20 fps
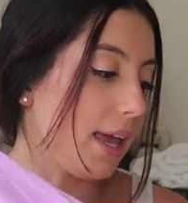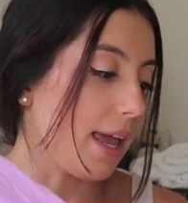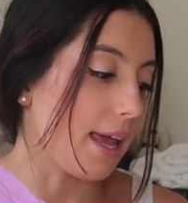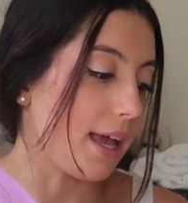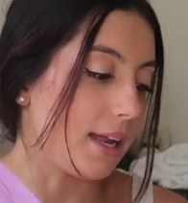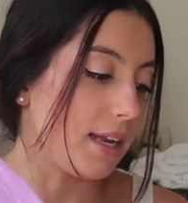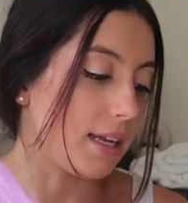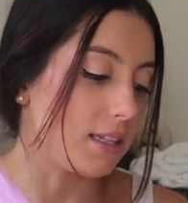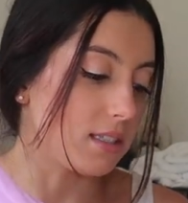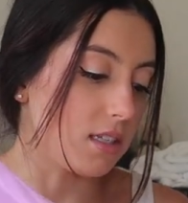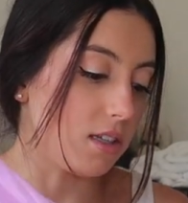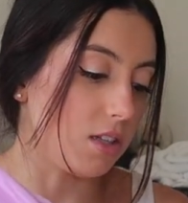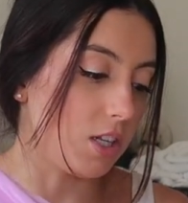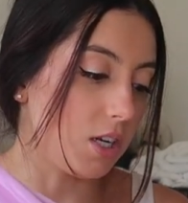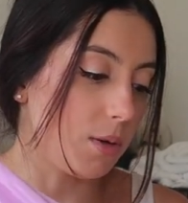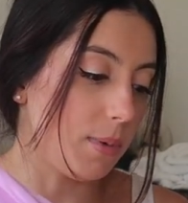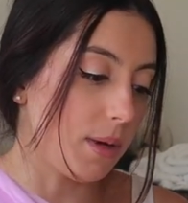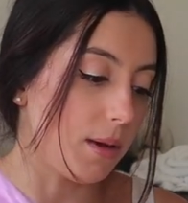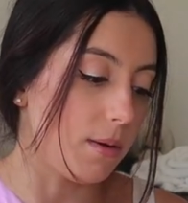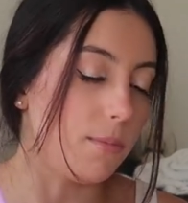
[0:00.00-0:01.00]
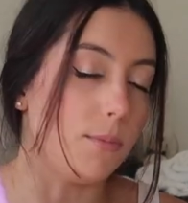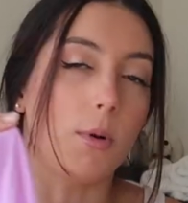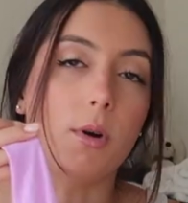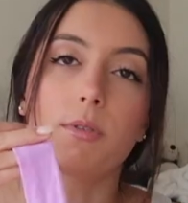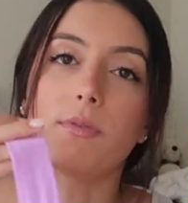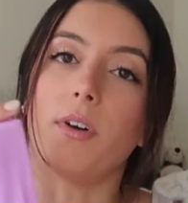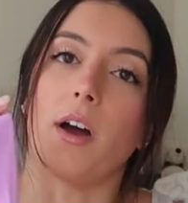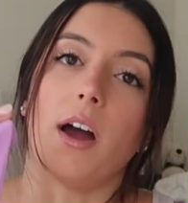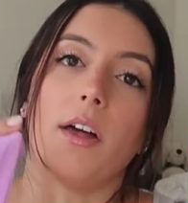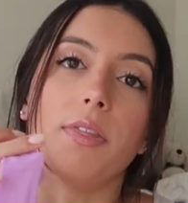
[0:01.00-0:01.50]
and it's a little bit more
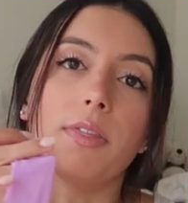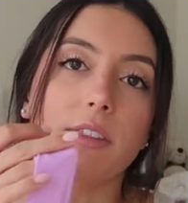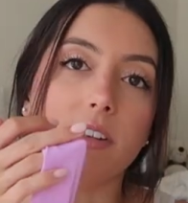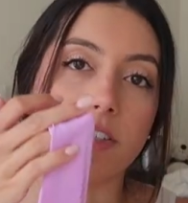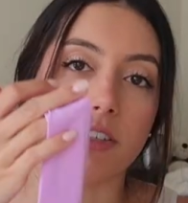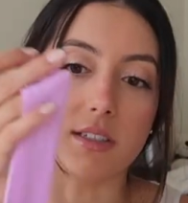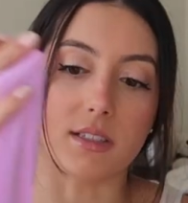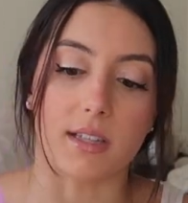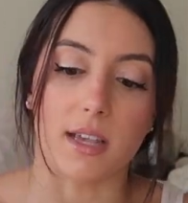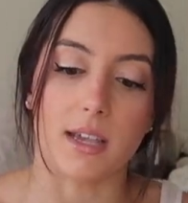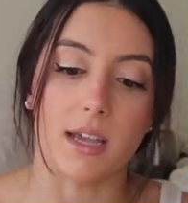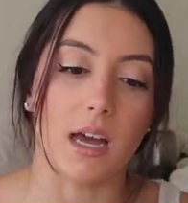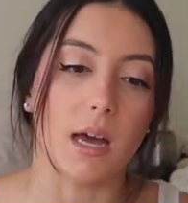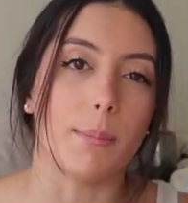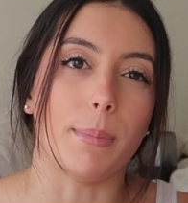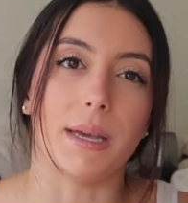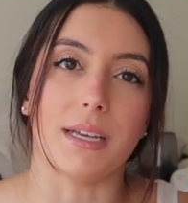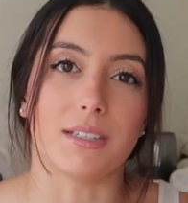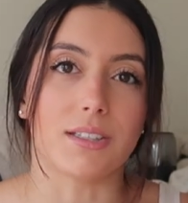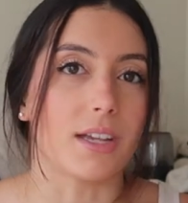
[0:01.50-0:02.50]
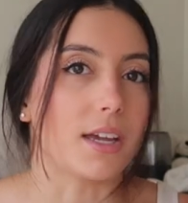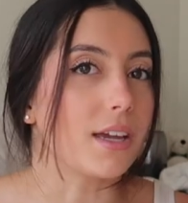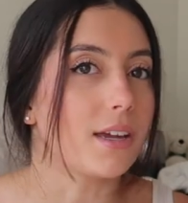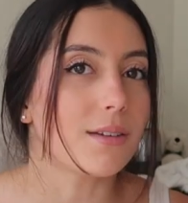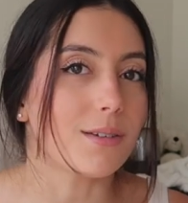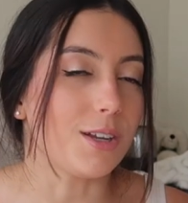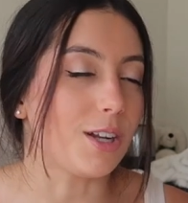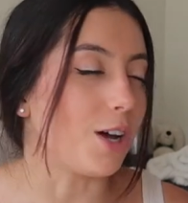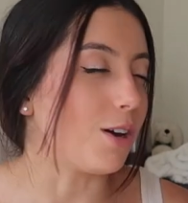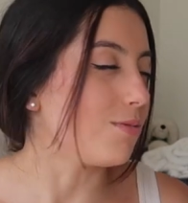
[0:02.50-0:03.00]
fun than just like a basic,
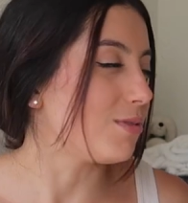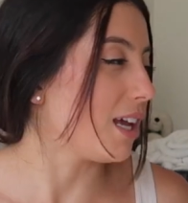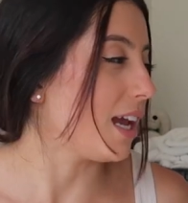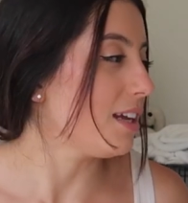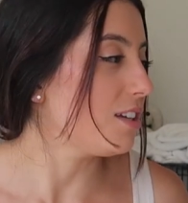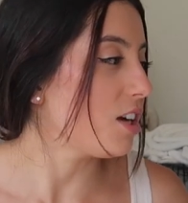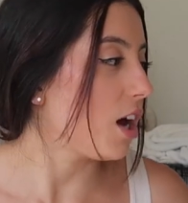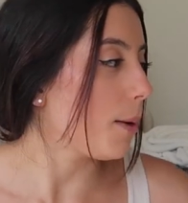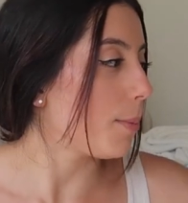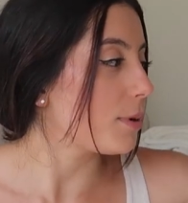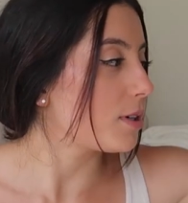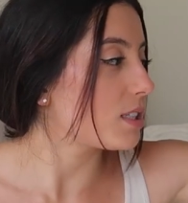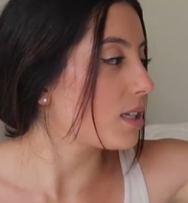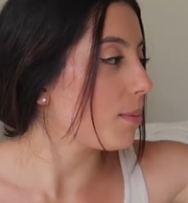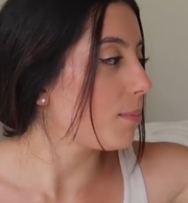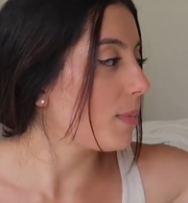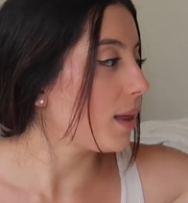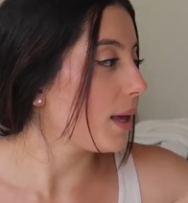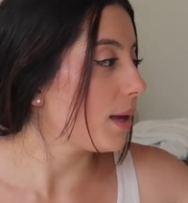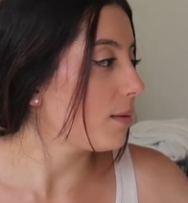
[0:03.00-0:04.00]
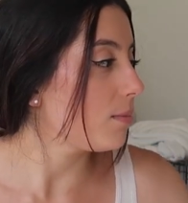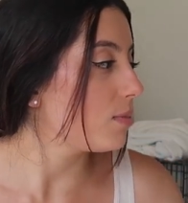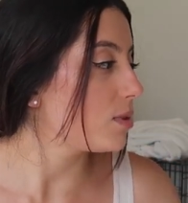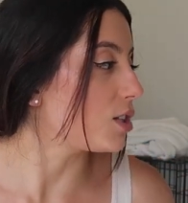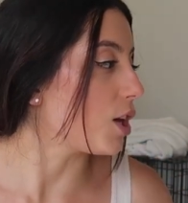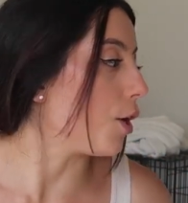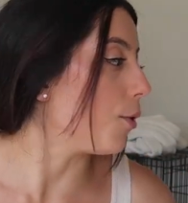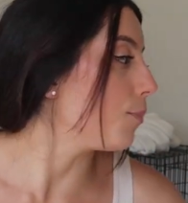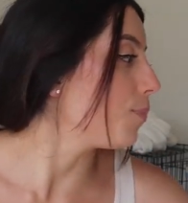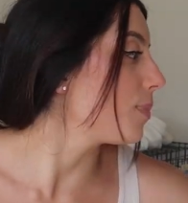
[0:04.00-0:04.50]
you know, tank top or something.
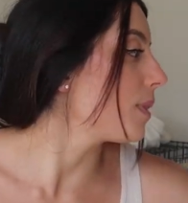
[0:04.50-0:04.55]
So